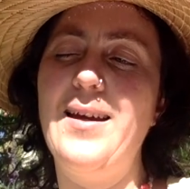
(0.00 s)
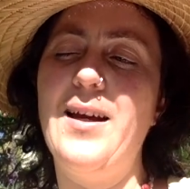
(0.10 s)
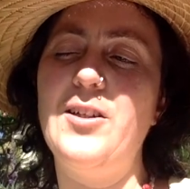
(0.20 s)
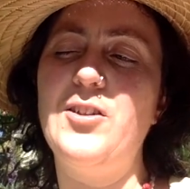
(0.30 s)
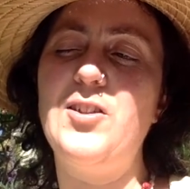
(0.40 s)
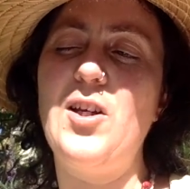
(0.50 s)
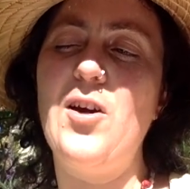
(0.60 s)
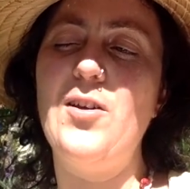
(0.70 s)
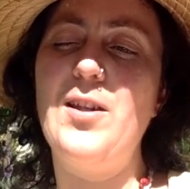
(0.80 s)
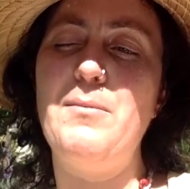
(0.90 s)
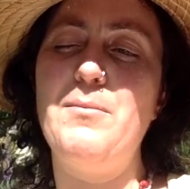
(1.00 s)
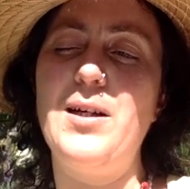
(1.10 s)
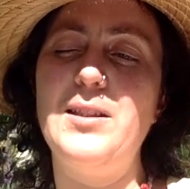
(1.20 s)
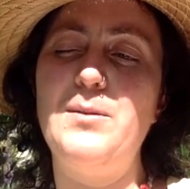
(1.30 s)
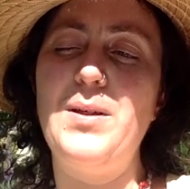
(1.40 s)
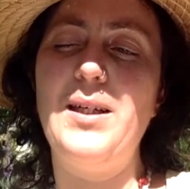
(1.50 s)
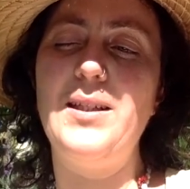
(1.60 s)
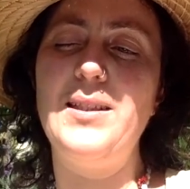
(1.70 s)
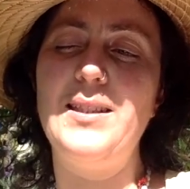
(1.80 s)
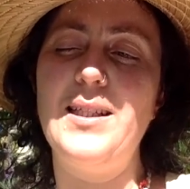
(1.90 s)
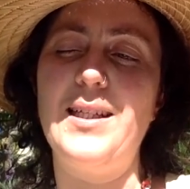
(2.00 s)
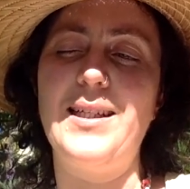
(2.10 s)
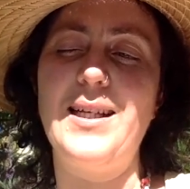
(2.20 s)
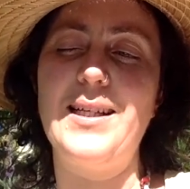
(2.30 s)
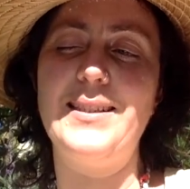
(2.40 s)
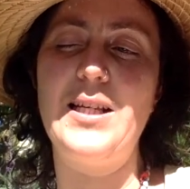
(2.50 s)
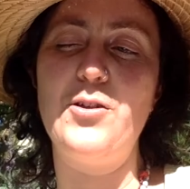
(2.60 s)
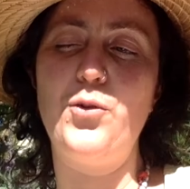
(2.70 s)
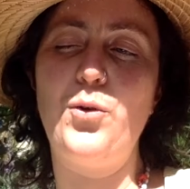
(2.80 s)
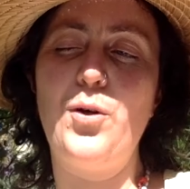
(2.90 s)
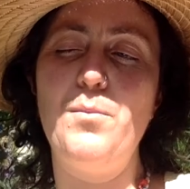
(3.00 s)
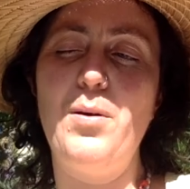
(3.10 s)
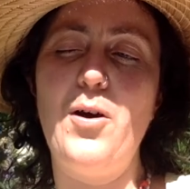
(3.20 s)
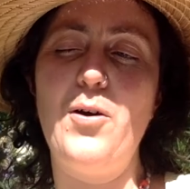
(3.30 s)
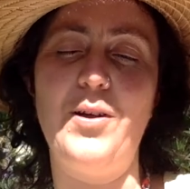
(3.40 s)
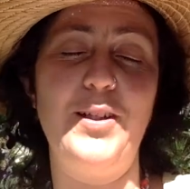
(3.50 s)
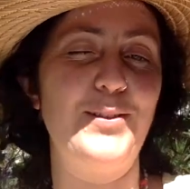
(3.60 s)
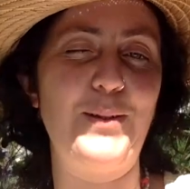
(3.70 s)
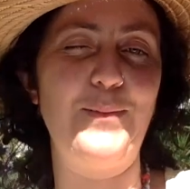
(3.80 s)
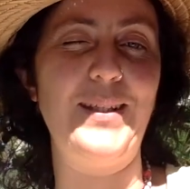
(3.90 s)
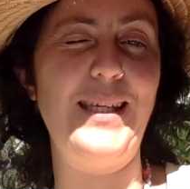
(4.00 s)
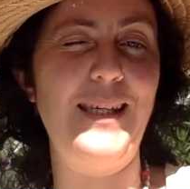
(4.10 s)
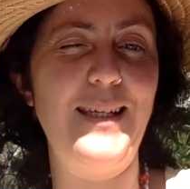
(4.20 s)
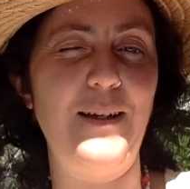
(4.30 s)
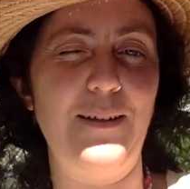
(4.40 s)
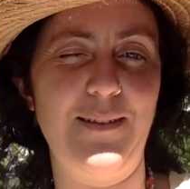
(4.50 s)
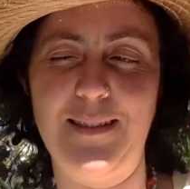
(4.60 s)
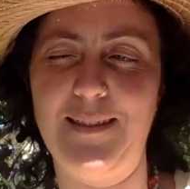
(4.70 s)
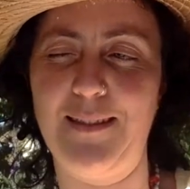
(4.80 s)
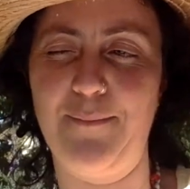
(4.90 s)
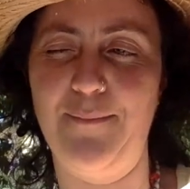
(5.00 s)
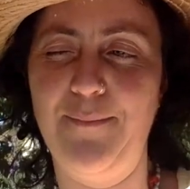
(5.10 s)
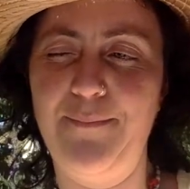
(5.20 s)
and so they must be considered essential components of the ecosystem.